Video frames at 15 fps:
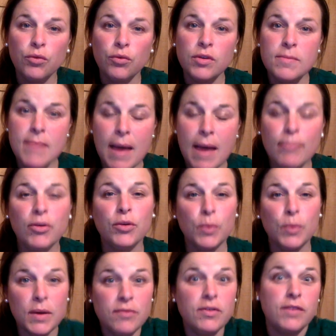Remember,
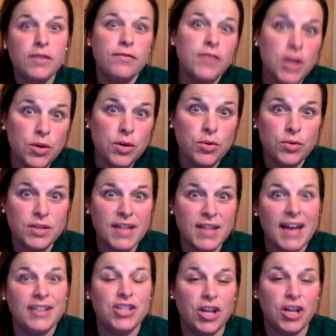we reviewed
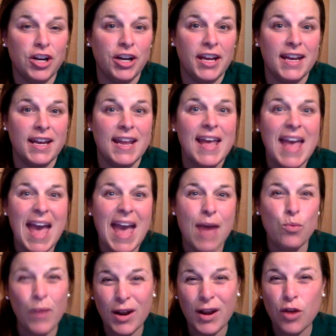that target and
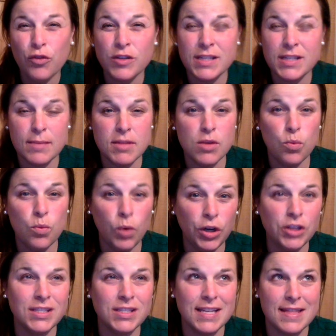went over some of the
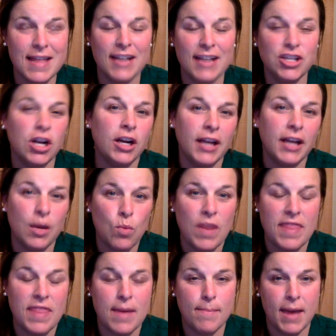words in that target and what
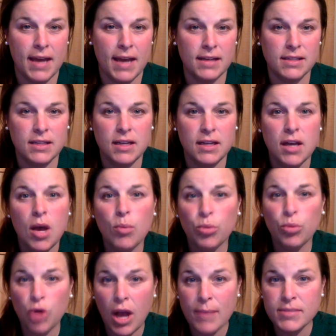they meant.
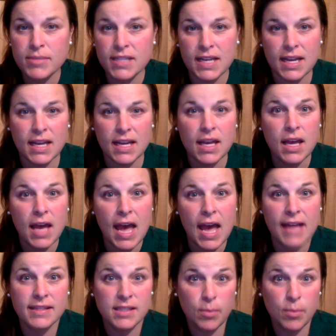Prompting
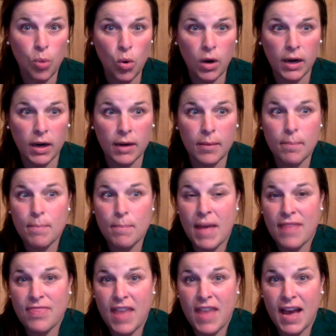and support
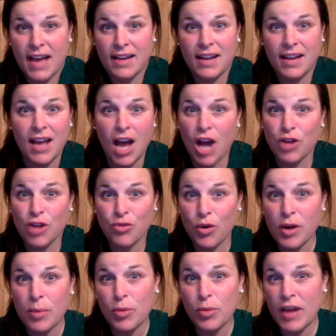meant that a
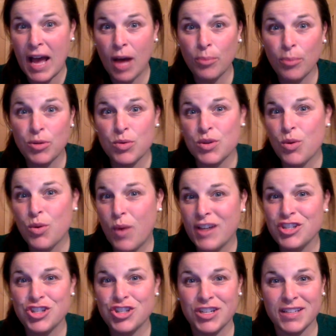grown-up would help you with
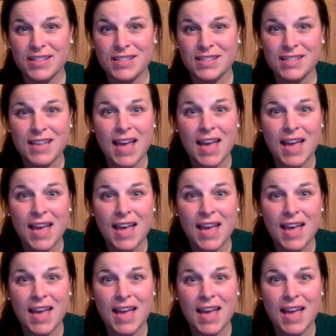questions,